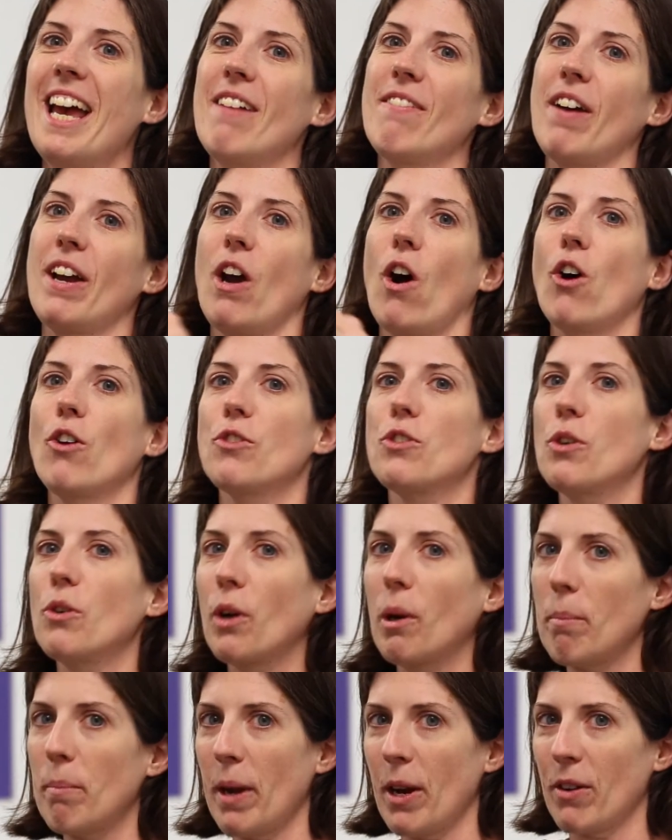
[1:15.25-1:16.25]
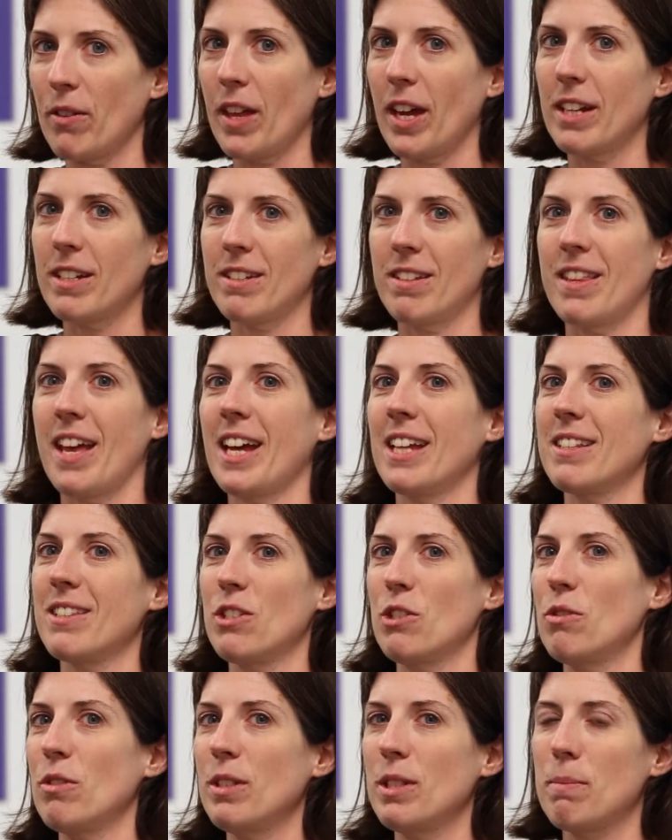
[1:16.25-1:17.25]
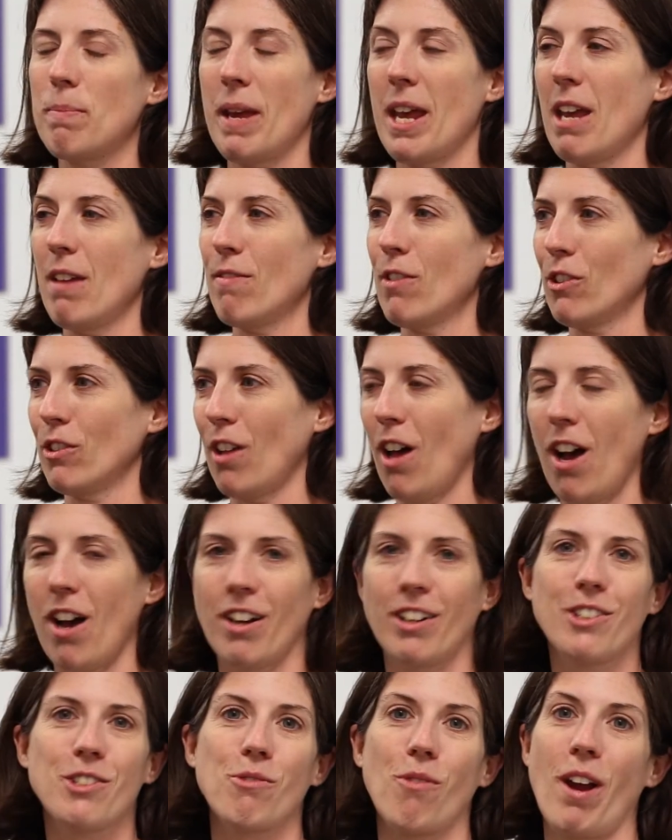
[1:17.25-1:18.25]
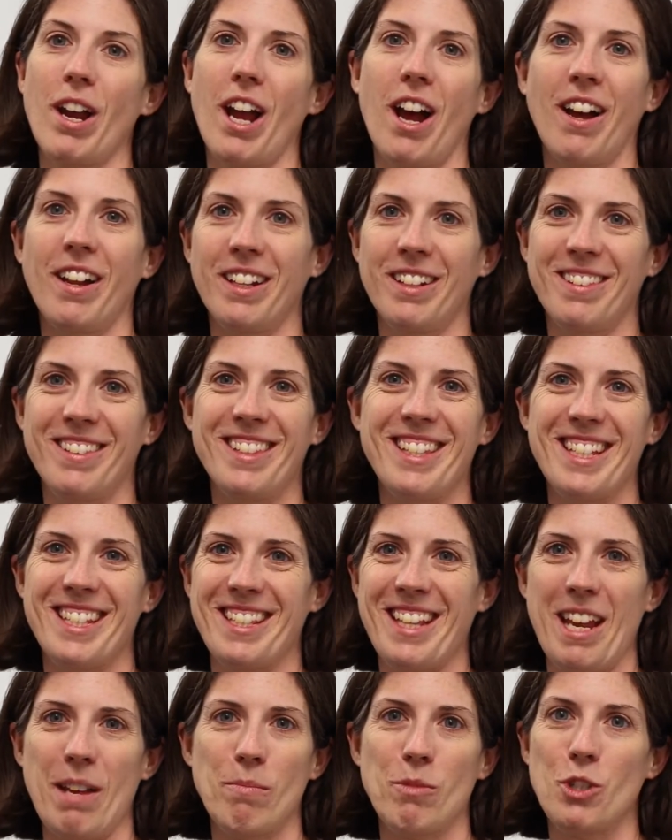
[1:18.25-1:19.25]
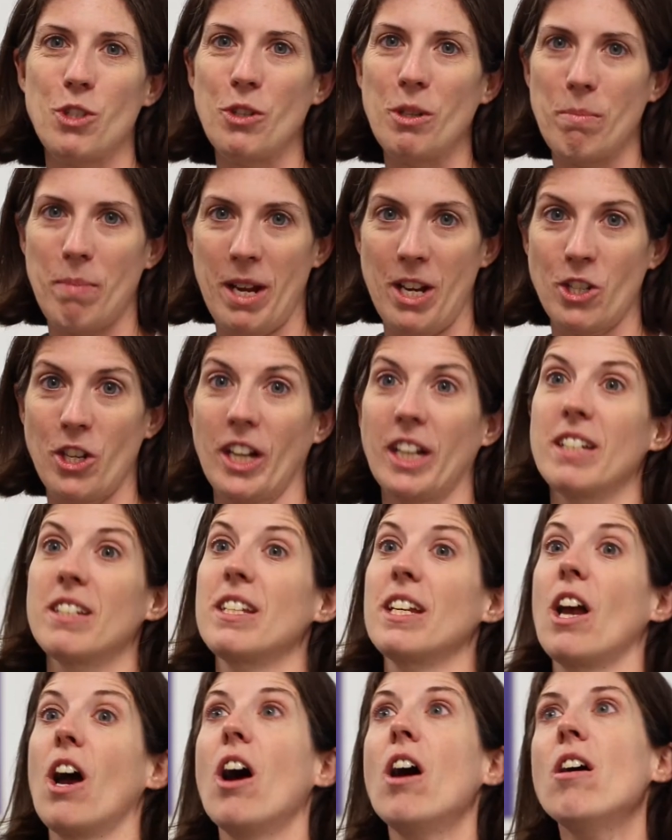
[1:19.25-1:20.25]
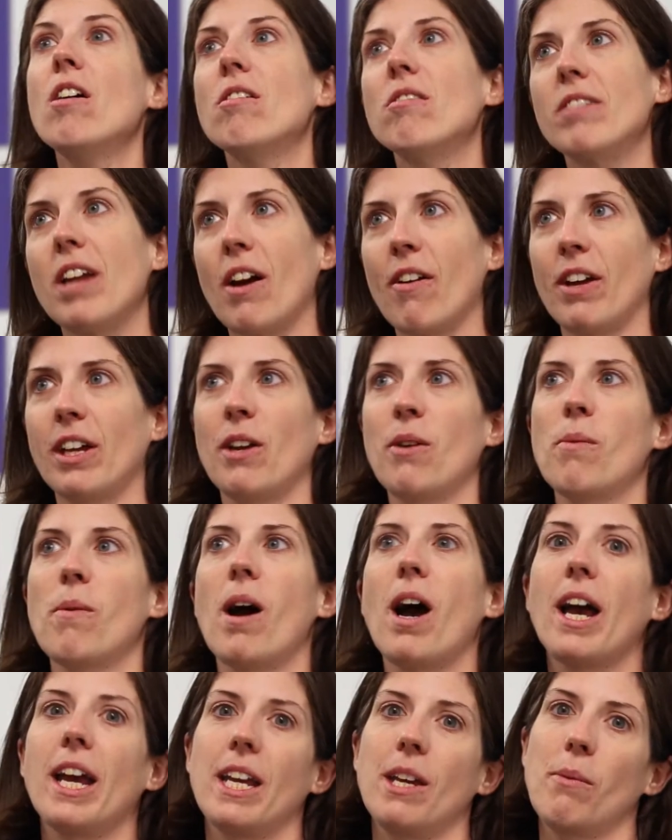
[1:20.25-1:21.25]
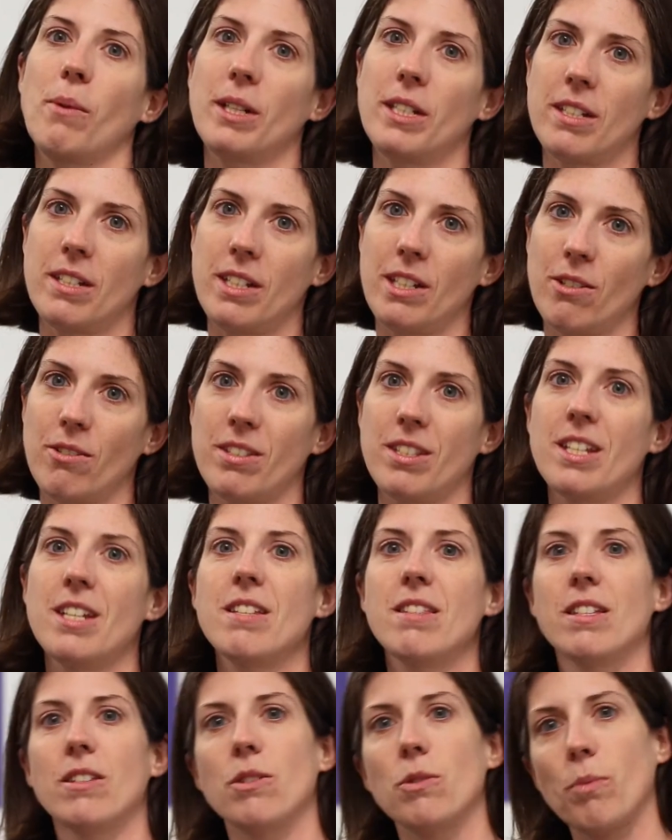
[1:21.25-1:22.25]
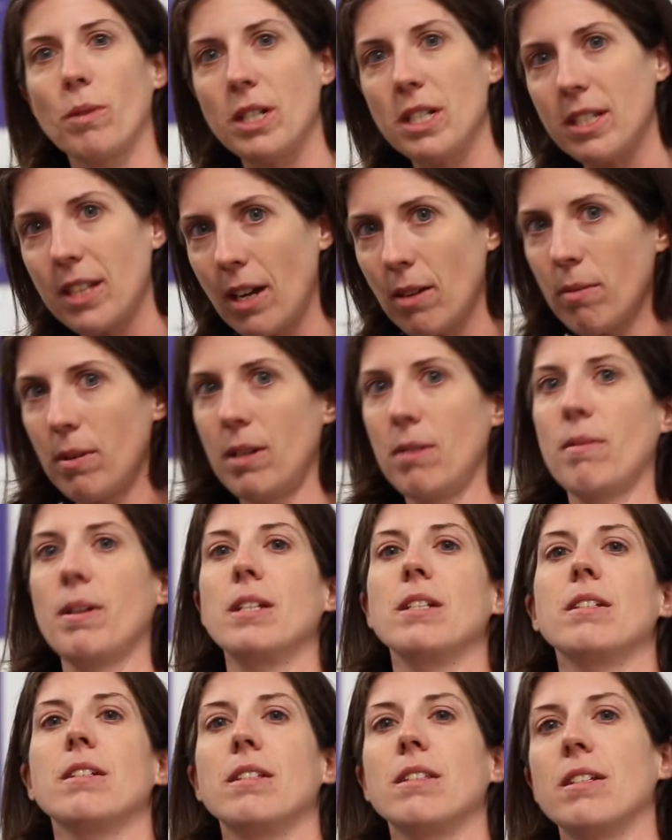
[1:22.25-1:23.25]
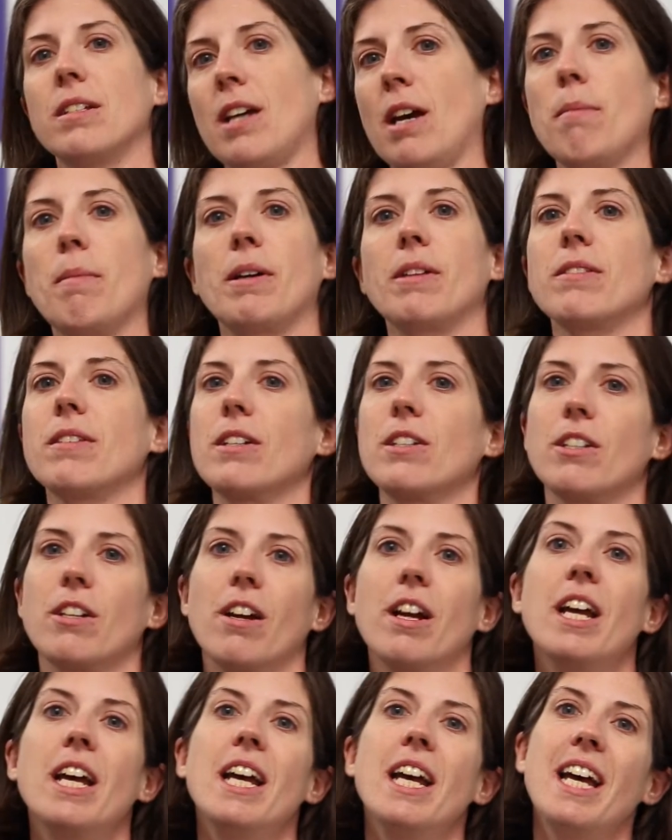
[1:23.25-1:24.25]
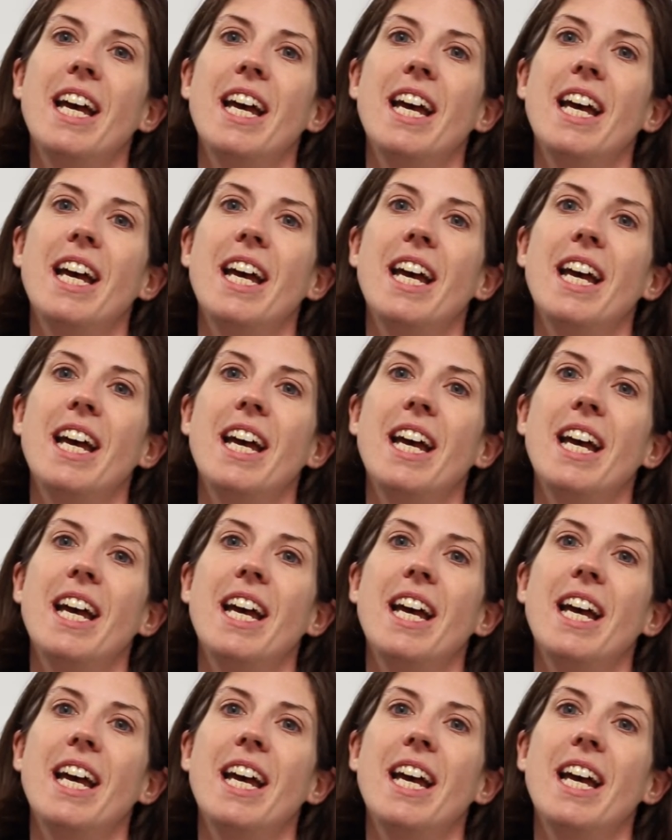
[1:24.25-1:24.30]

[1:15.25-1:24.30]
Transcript: If I also compare that to that student's behavior logs, right on the same student page, I can see, oh, now I know why. He went to TOC and this is what he said when he went to the timeout center.